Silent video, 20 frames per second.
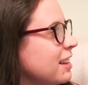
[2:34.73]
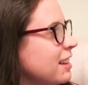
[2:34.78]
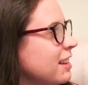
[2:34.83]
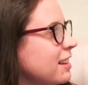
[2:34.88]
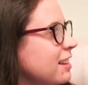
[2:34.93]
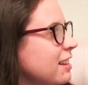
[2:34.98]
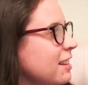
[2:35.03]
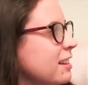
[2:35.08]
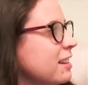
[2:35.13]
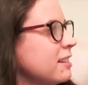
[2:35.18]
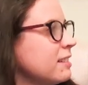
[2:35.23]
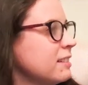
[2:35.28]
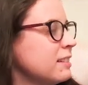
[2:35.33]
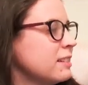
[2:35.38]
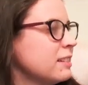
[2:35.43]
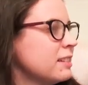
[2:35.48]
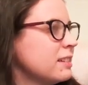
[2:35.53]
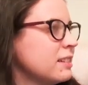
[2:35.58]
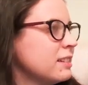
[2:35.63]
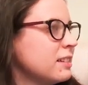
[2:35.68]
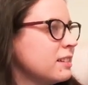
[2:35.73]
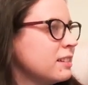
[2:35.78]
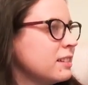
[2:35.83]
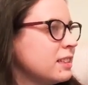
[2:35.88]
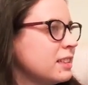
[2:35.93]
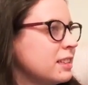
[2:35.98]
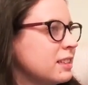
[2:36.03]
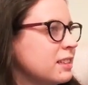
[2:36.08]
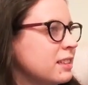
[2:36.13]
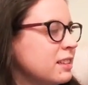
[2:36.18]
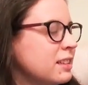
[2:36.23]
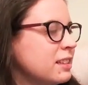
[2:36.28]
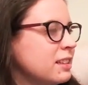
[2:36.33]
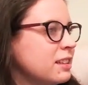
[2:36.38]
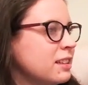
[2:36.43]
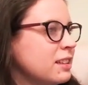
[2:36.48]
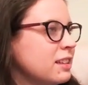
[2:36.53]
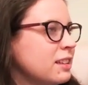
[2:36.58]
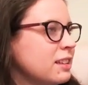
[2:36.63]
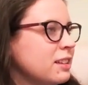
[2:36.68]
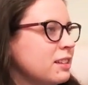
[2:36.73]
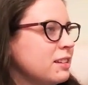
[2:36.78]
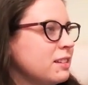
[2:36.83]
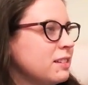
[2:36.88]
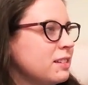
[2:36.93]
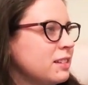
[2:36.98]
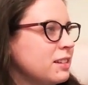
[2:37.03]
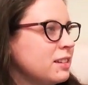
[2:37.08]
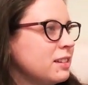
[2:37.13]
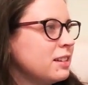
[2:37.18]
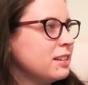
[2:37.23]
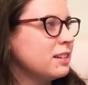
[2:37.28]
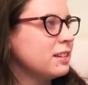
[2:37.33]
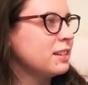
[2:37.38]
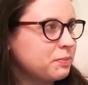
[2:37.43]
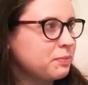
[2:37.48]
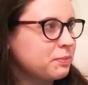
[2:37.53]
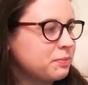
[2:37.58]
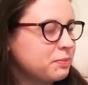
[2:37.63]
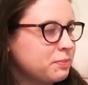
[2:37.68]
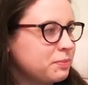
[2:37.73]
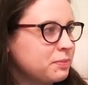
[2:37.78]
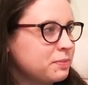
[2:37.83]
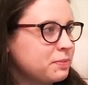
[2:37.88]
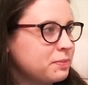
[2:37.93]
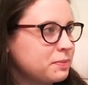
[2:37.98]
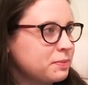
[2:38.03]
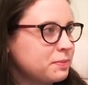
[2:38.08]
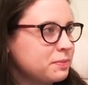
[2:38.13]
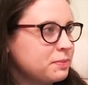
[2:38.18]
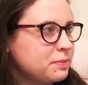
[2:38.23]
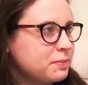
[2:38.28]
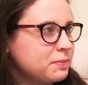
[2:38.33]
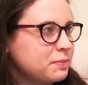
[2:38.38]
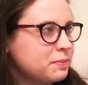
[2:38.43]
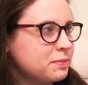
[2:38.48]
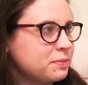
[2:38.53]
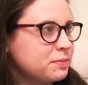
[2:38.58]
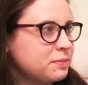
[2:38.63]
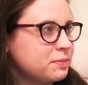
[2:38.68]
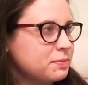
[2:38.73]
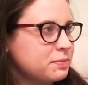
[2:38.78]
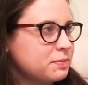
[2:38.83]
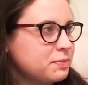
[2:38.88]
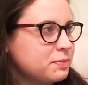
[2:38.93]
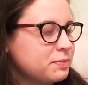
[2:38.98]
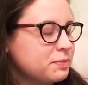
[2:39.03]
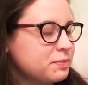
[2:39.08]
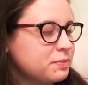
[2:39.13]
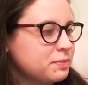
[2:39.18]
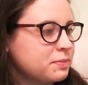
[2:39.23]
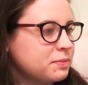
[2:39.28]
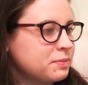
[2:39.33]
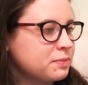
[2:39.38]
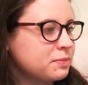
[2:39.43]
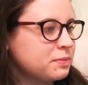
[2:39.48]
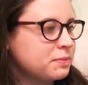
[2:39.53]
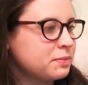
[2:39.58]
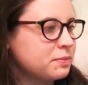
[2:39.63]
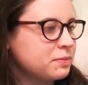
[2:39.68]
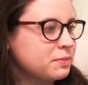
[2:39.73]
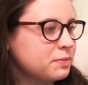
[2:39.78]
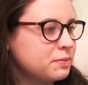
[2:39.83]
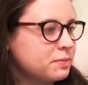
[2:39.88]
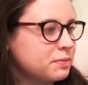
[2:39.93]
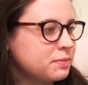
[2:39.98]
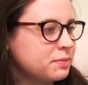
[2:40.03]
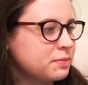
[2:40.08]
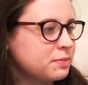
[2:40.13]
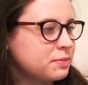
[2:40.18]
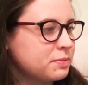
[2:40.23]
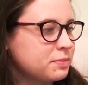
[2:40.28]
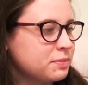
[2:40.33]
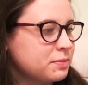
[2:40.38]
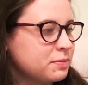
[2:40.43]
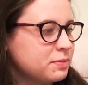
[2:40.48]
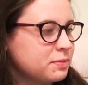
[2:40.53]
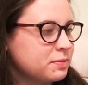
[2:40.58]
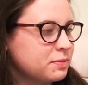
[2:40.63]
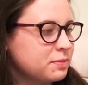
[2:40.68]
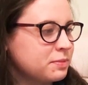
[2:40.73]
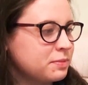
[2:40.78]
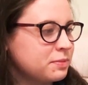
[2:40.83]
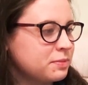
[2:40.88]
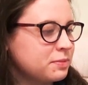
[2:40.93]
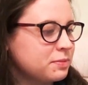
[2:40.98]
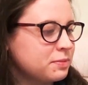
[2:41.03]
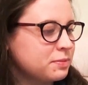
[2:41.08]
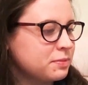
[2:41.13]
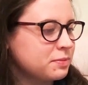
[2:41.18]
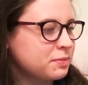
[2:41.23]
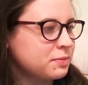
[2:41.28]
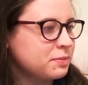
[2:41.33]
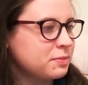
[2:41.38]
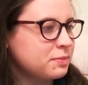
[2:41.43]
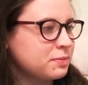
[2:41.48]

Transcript: No words are spoken by the person on screen.